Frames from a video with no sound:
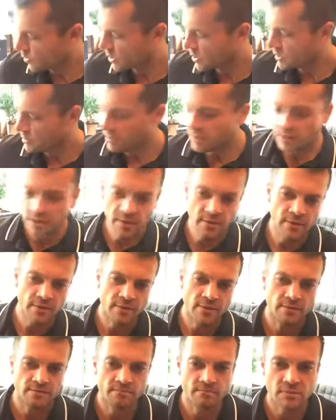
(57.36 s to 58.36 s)
going to
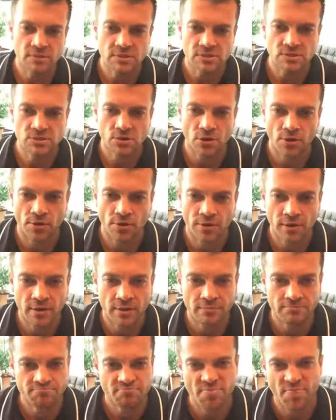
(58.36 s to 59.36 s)
be
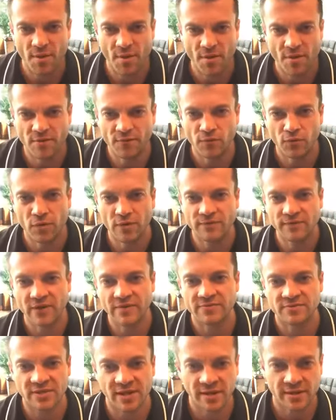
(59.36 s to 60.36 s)
starting 30,
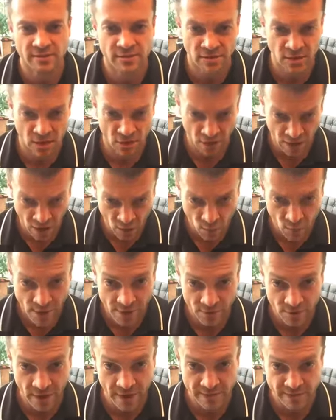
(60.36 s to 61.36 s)
45 seconds here. How are
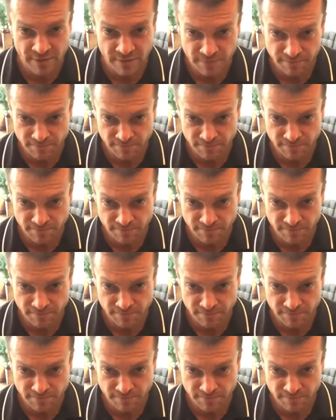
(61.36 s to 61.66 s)
you guys?